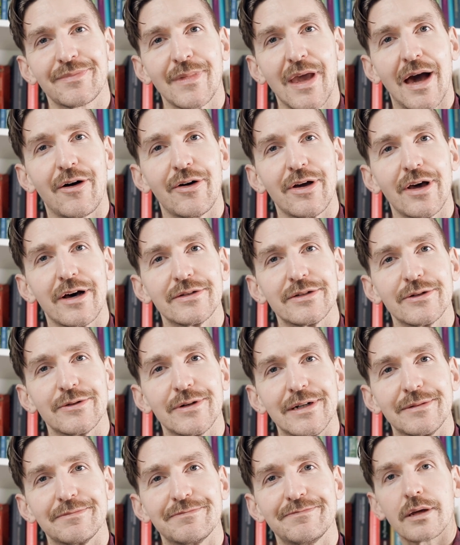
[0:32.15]
How are y'all
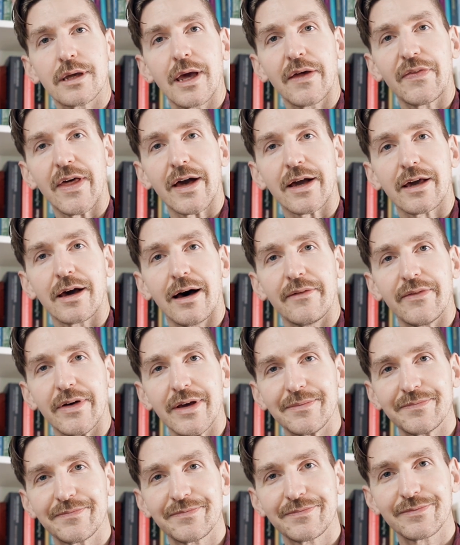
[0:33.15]
doing? Get that coffee.